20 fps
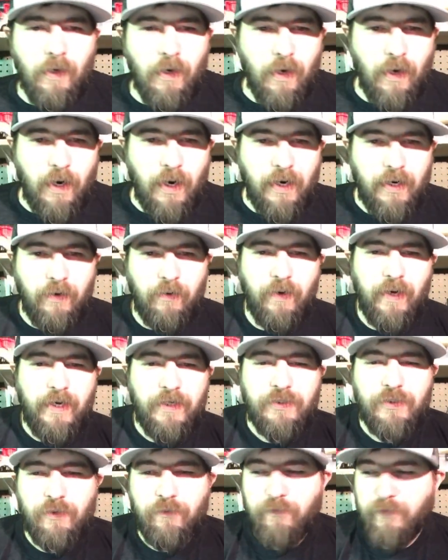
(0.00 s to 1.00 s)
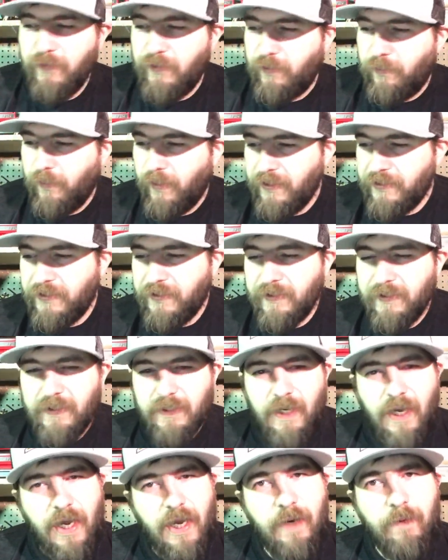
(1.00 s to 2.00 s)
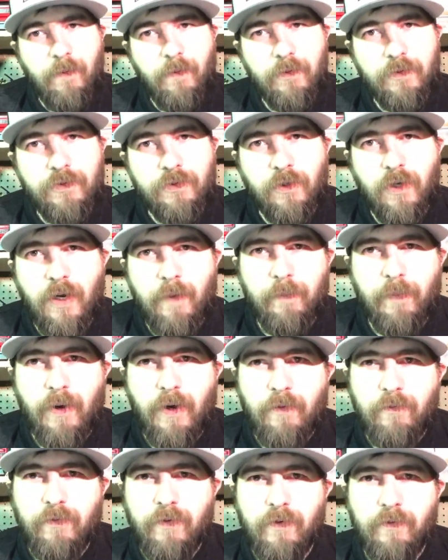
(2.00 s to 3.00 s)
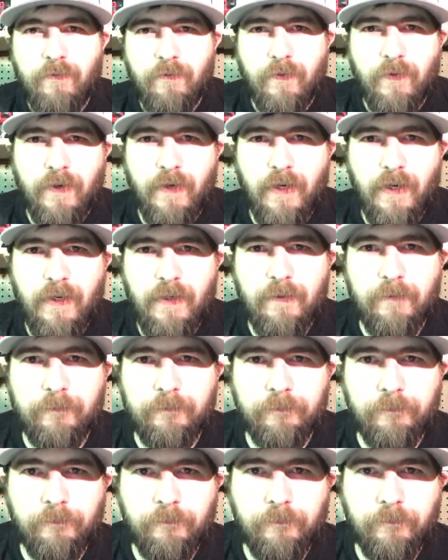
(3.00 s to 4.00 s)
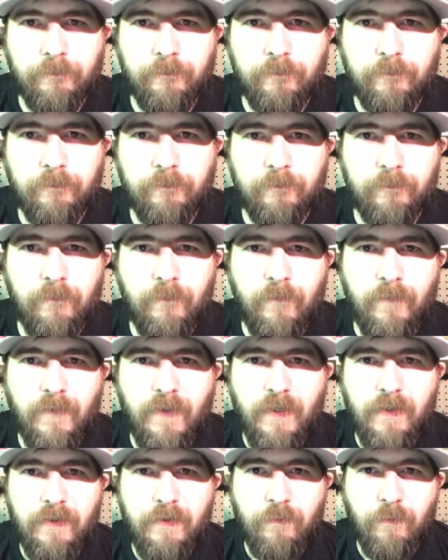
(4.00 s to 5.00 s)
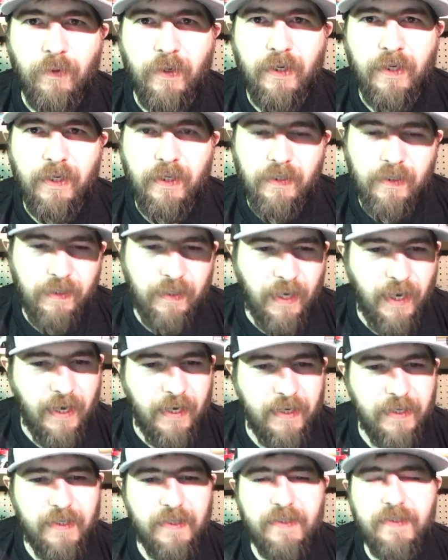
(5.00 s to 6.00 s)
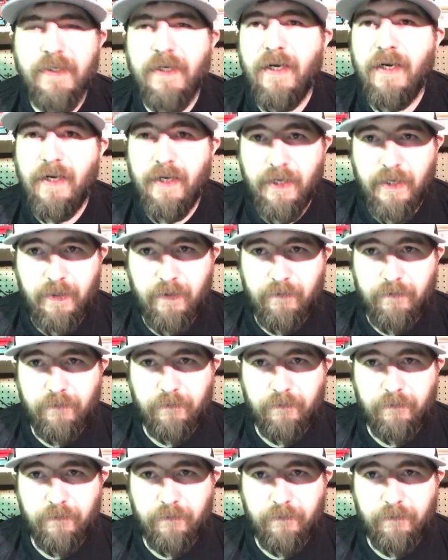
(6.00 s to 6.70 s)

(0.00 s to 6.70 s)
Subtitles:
right, I'm going to answer a few questions and I am going to drop off here for the night. Rick, that is a negative.